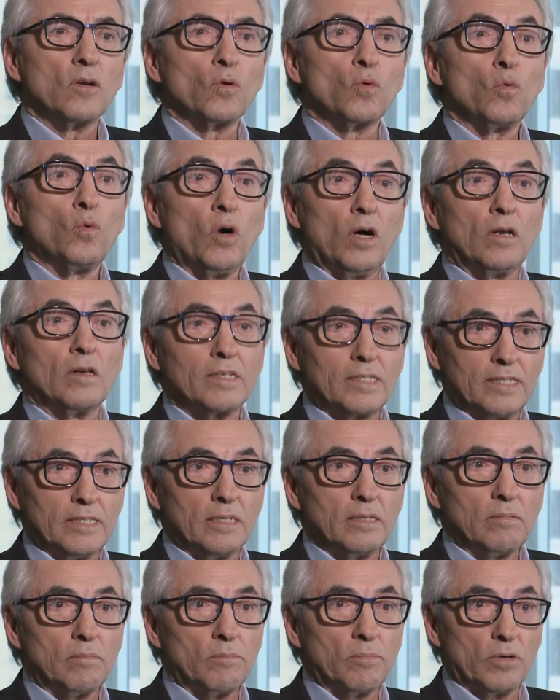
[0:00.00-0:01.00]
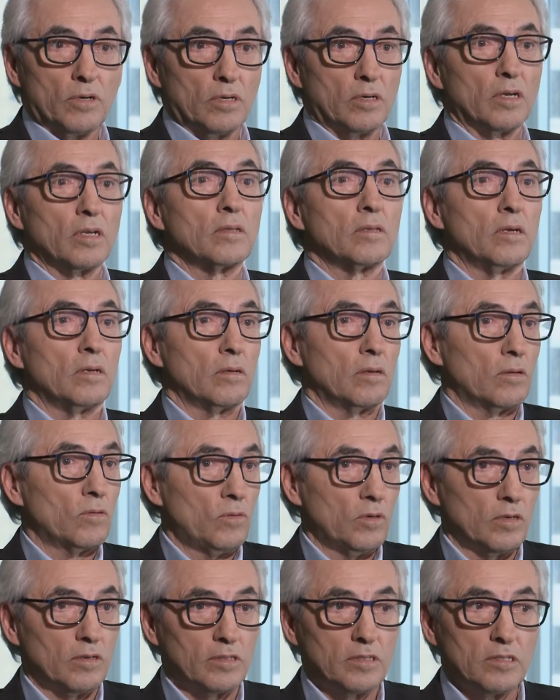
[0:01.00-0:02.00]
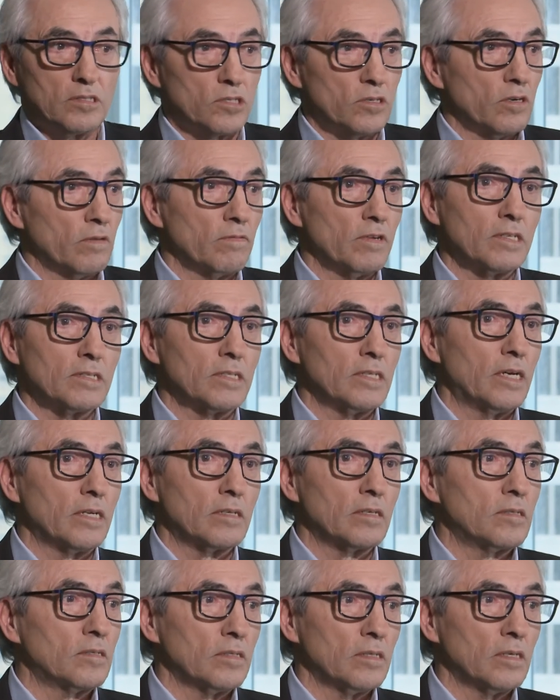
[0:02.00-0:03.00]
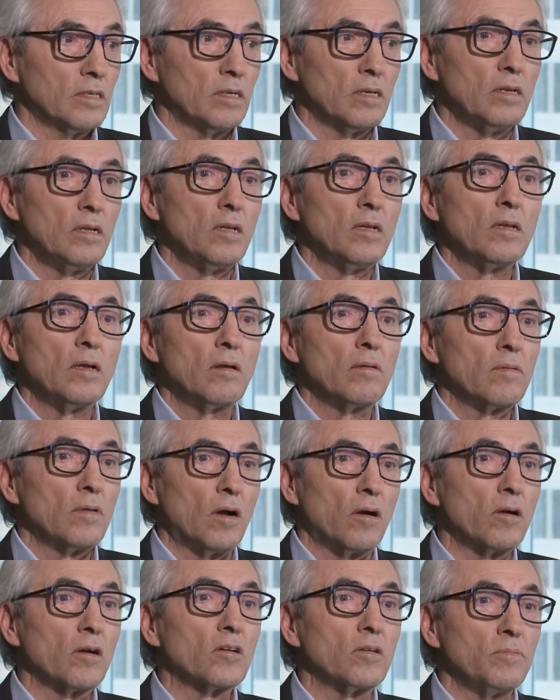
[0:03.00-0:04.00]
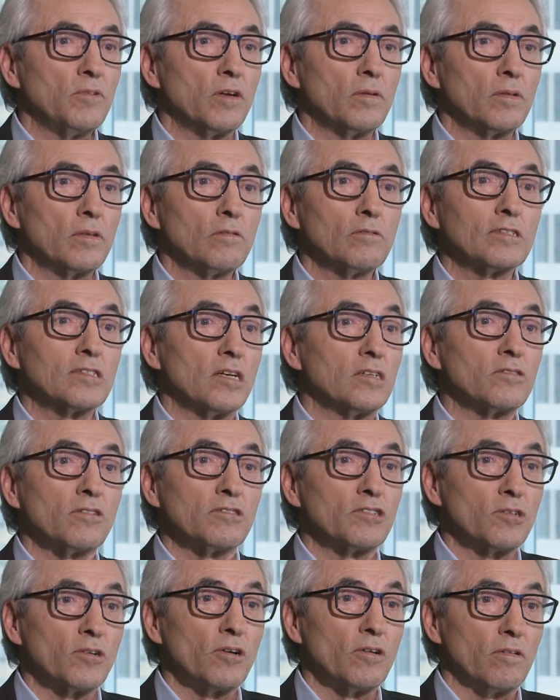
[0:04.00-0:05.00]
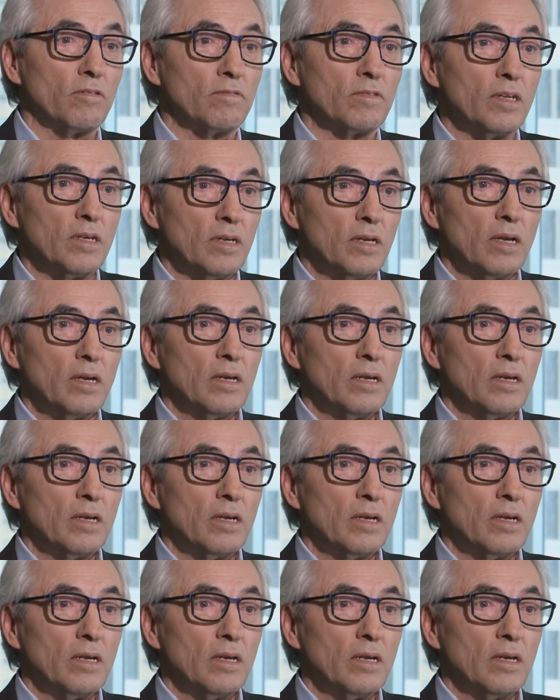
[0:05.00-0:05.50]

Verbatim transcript: quality product and quality service, that uh, our community was underserved.